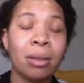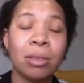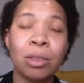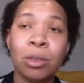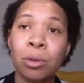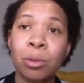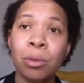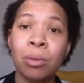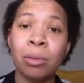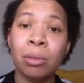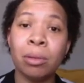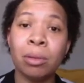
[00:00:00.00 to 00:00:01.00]
to
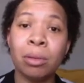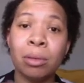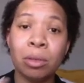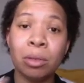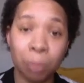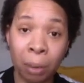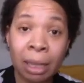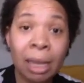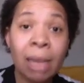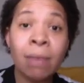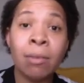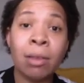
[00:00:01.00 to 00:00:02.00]

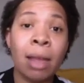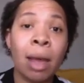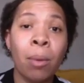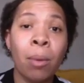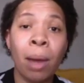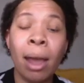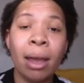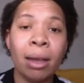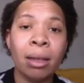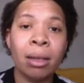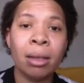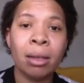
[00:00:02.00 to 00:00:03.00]
believe in that way.
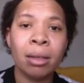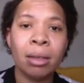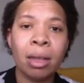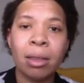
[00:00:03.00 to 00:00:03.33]
That this